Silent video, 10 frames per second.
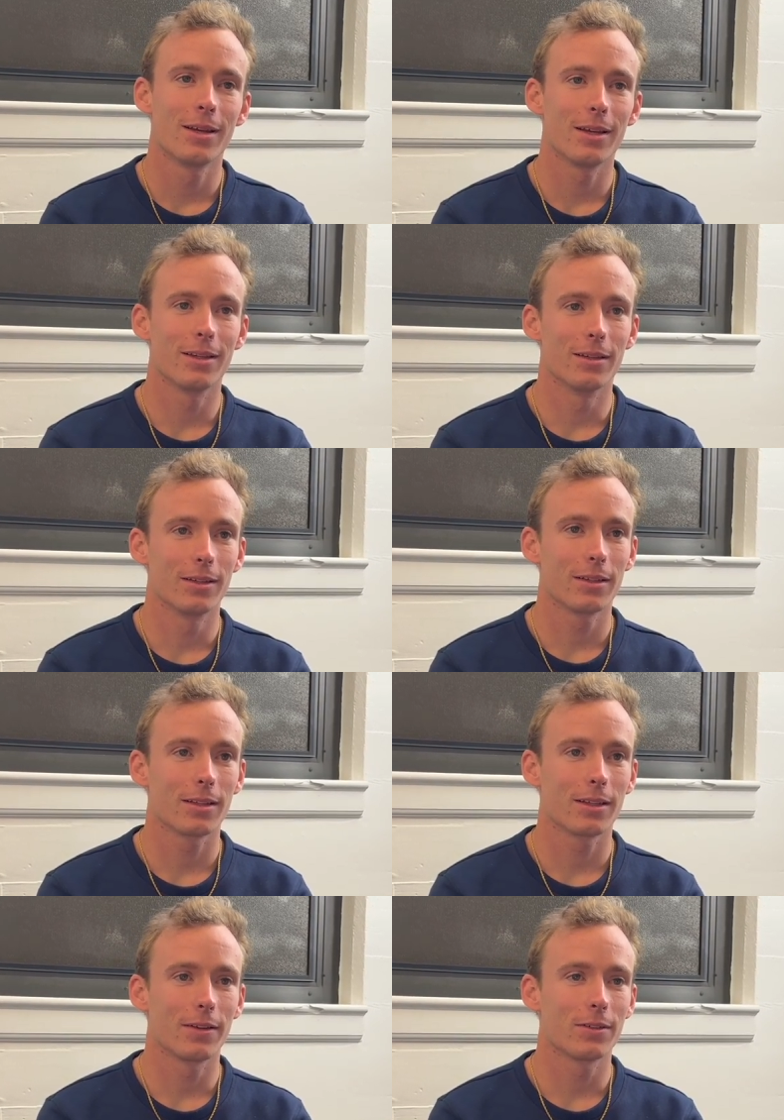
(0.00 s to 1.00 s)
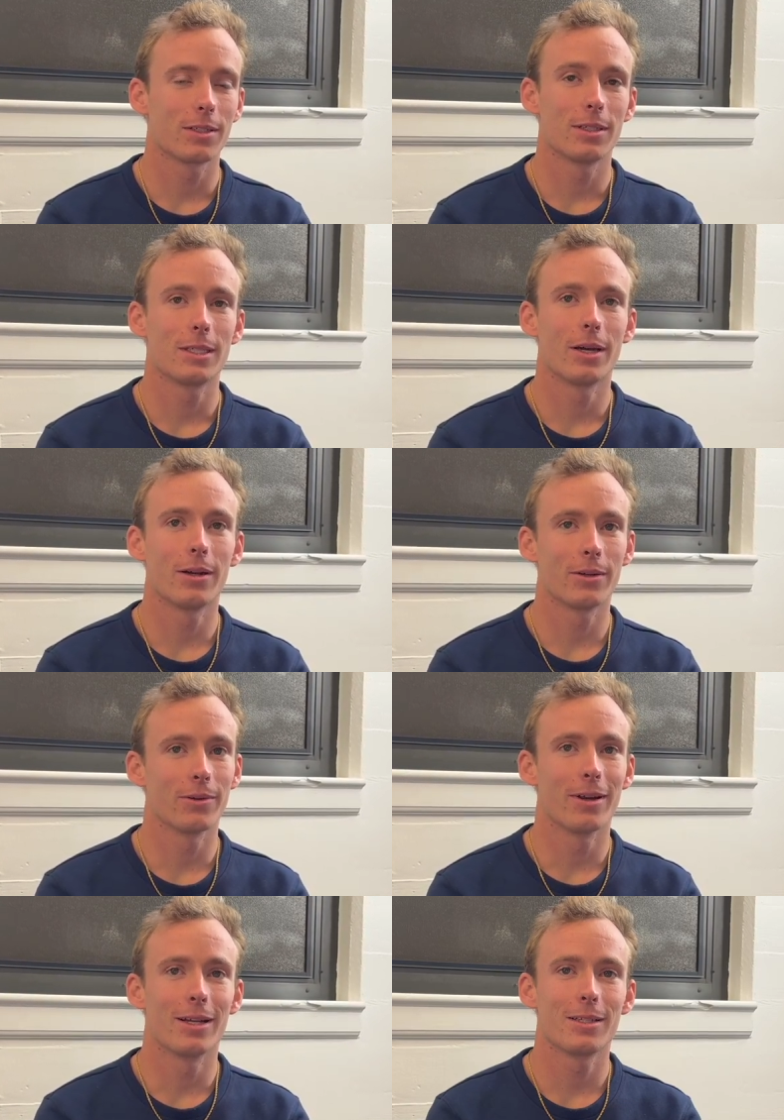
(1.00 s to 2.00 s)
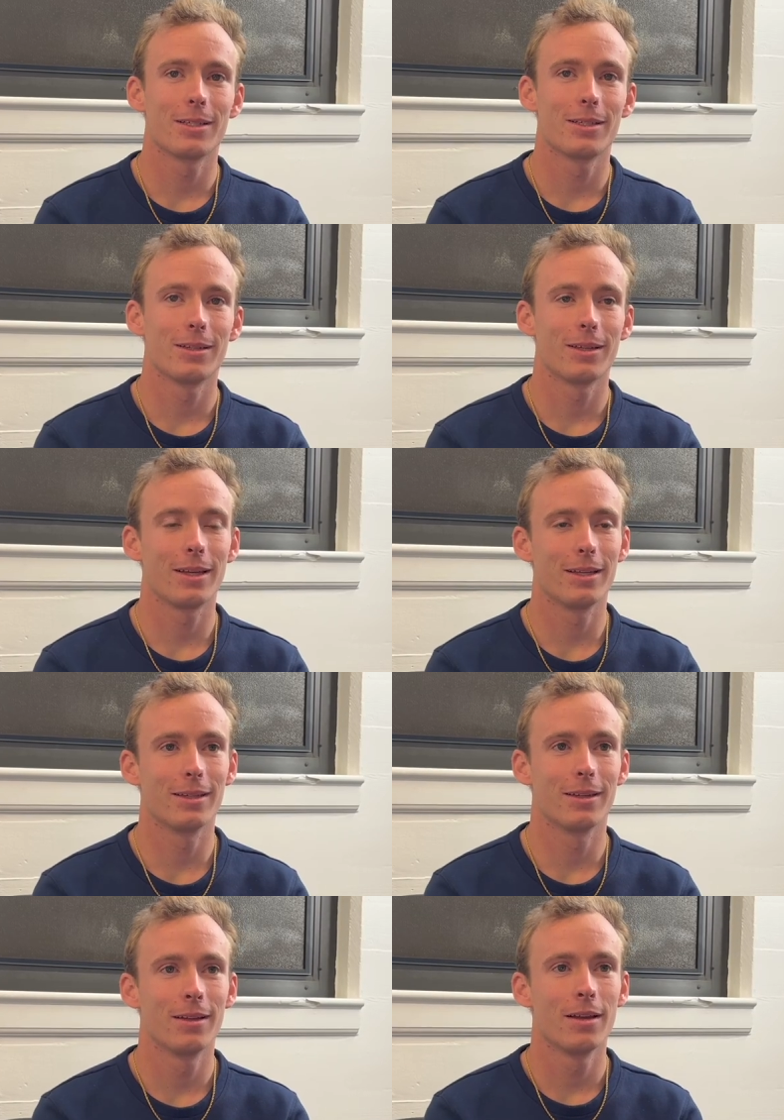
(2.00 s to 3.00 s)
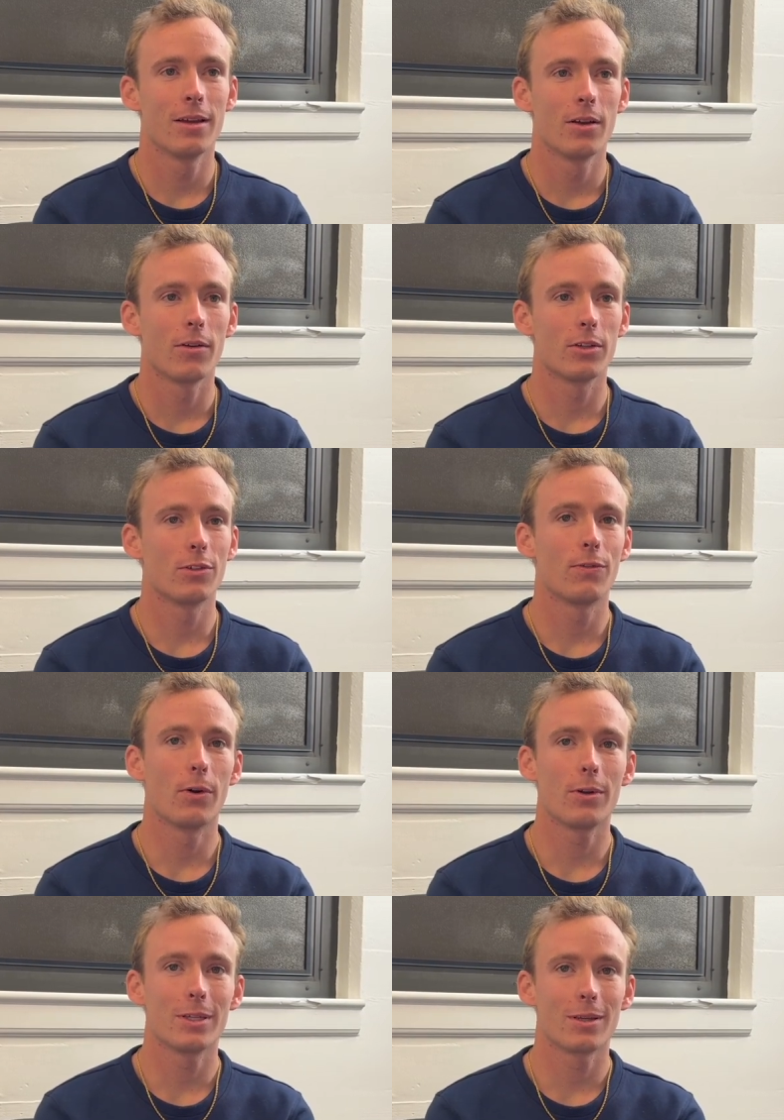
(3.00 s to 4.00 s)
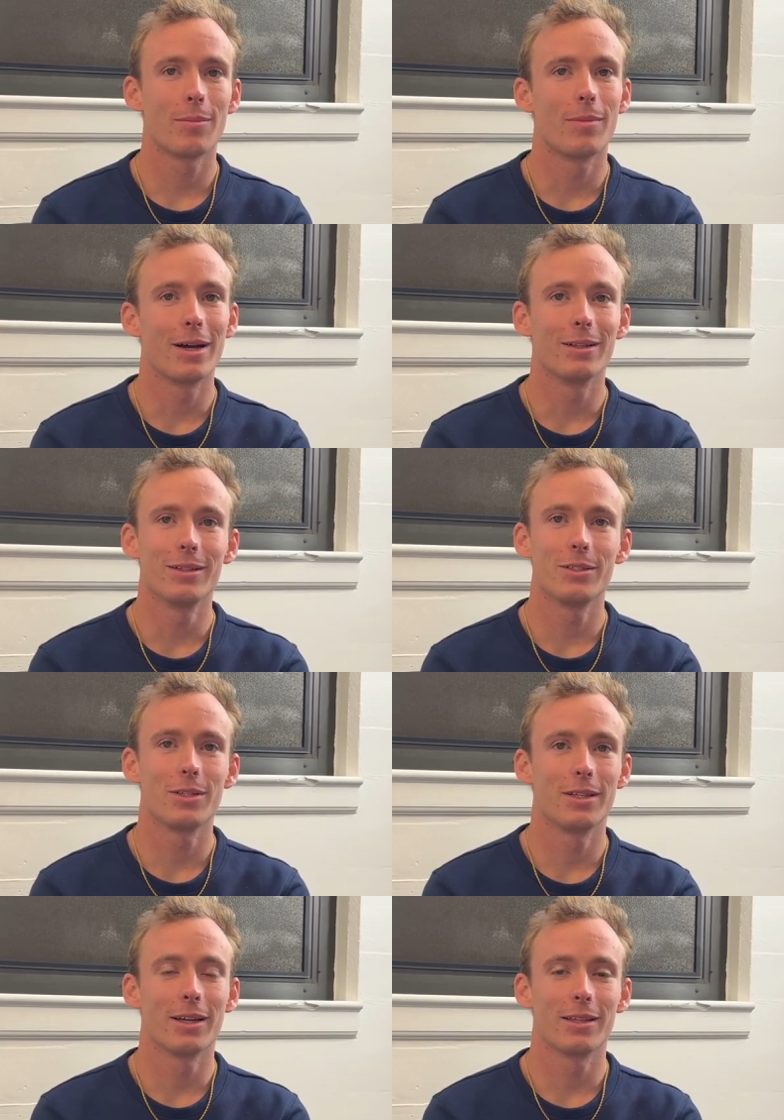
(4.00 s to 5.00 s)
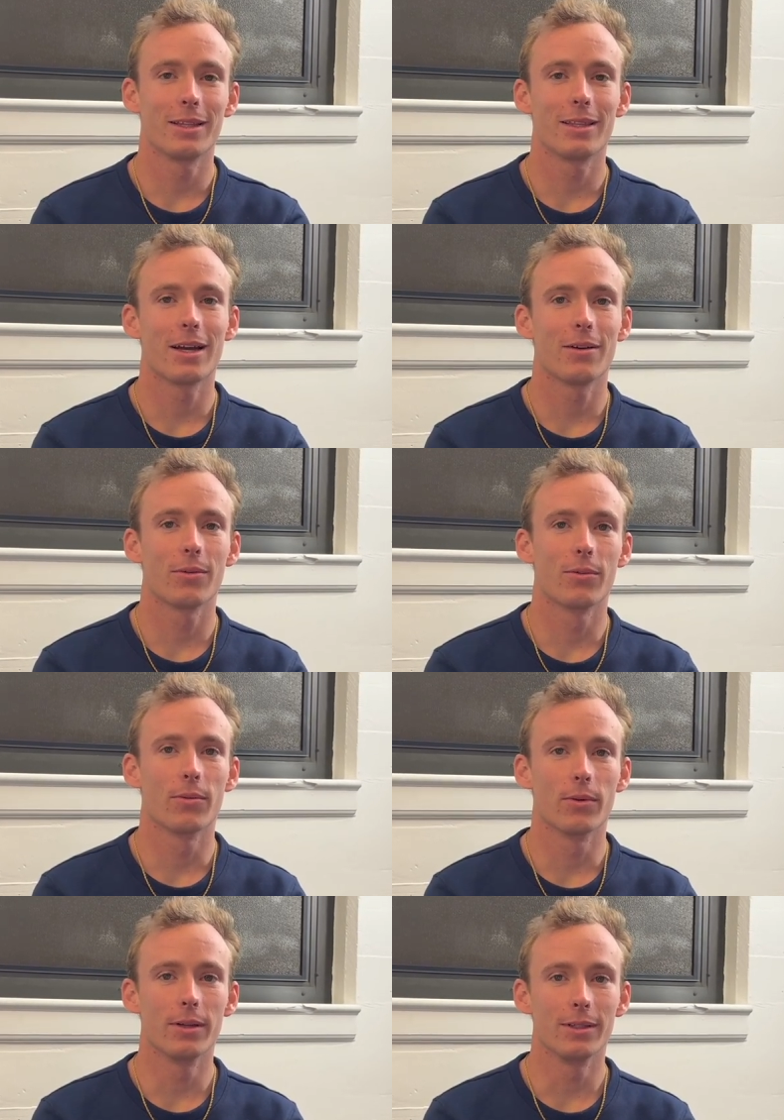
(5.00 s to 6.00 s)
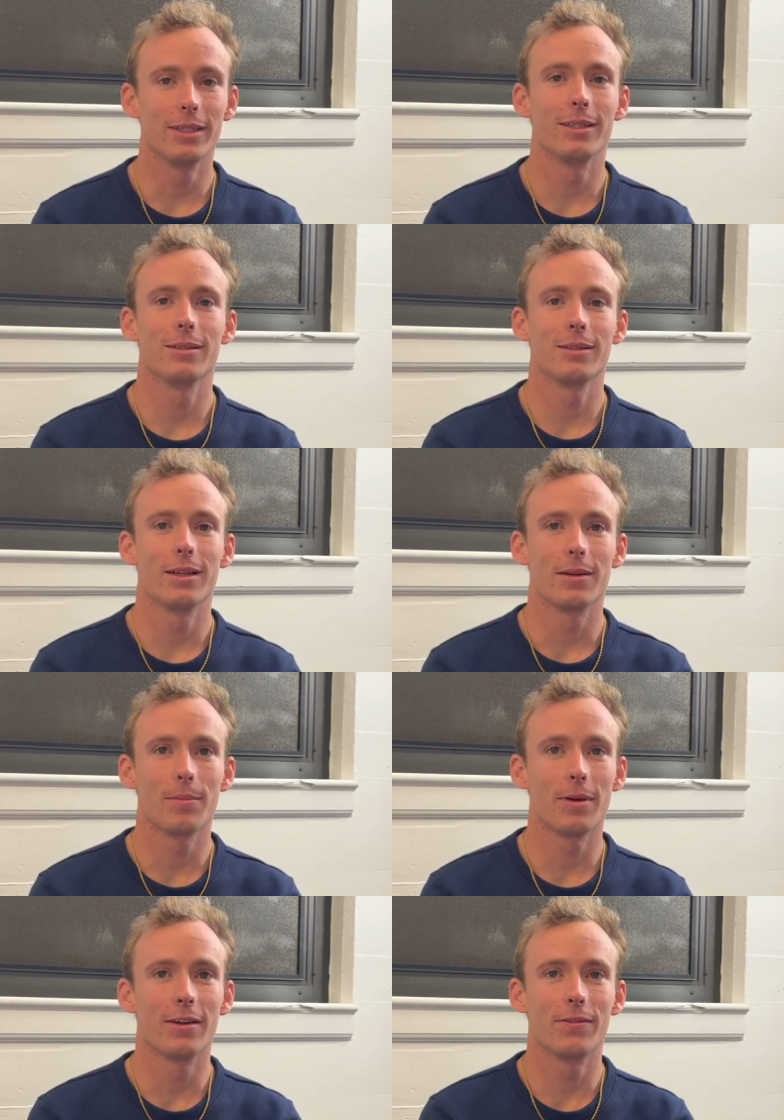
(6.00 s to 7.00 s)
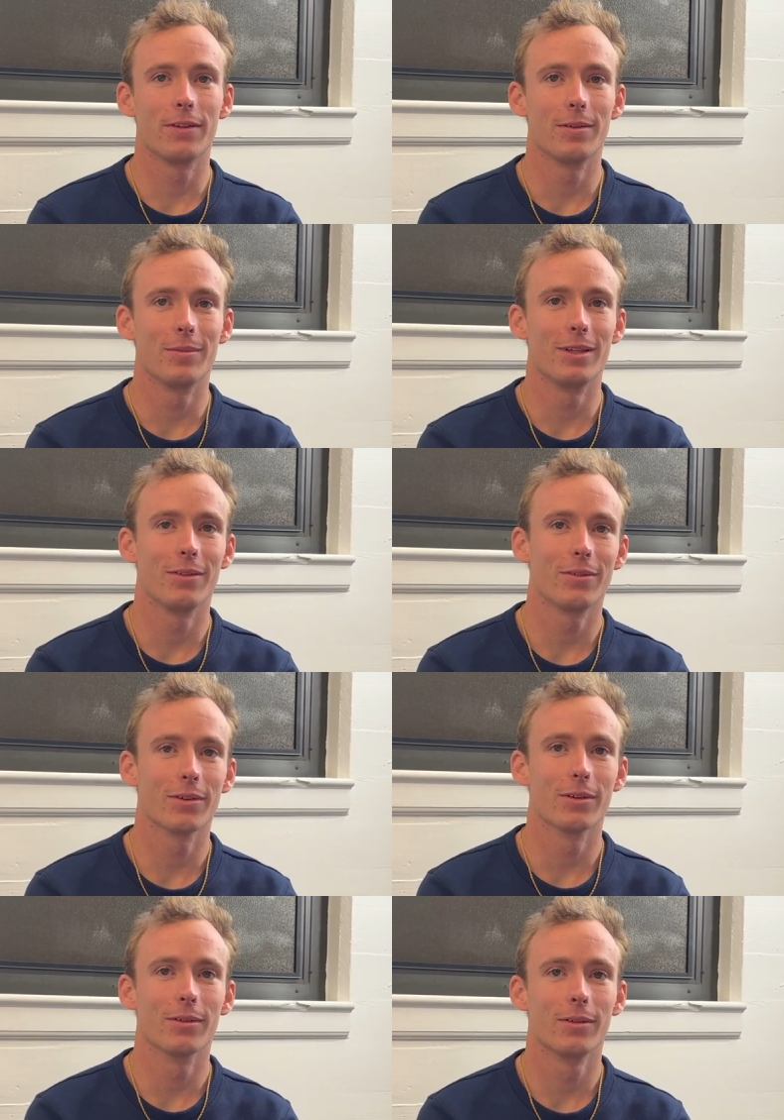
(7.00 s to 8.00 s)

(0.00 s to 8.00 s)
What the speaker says: And it gives us a ton of rest and just focus on mileage. And I think that really benefited me for